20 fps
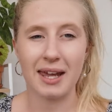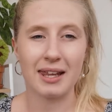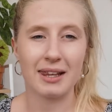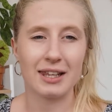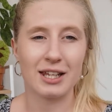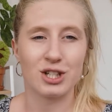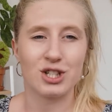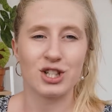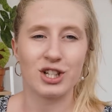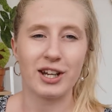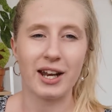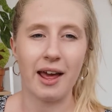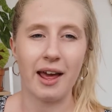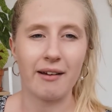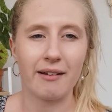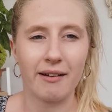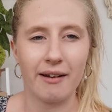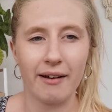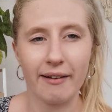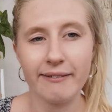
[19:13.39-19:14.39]
collection
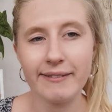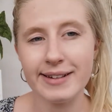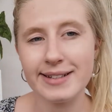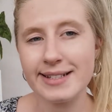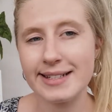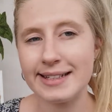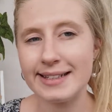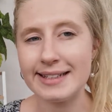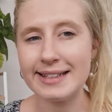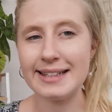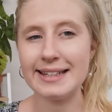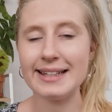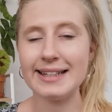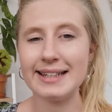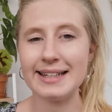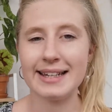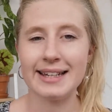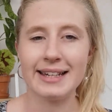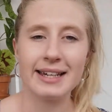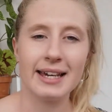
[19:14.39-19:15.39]

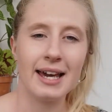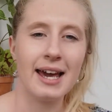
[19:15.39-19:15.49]
currently.